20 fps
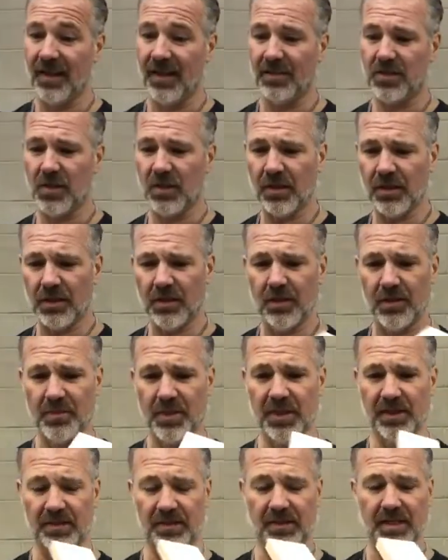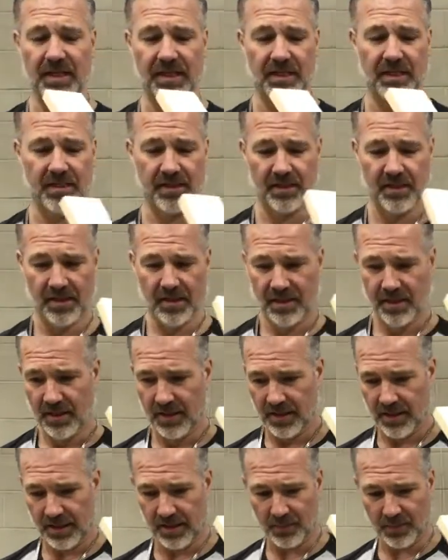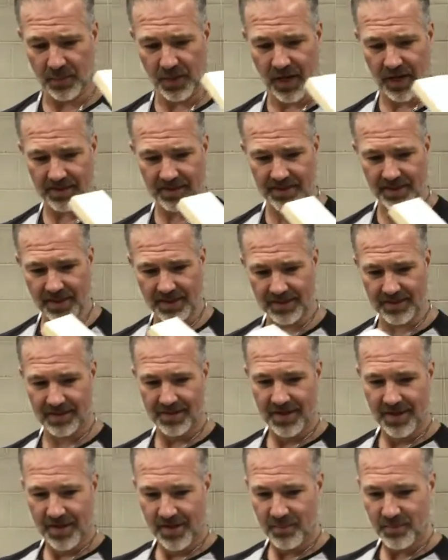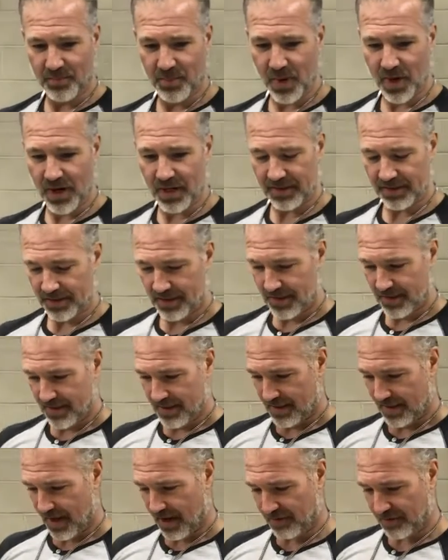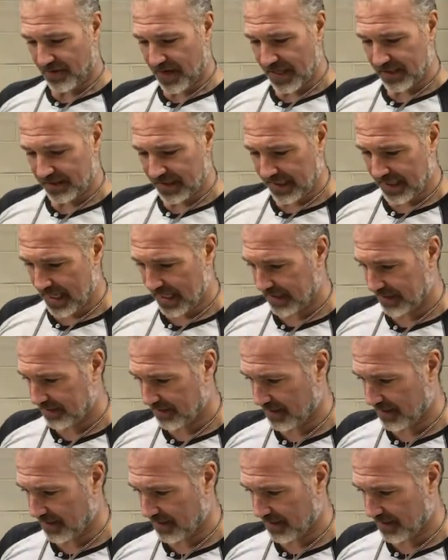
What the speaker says: It took a little bit of thinking and a process, but I finally got it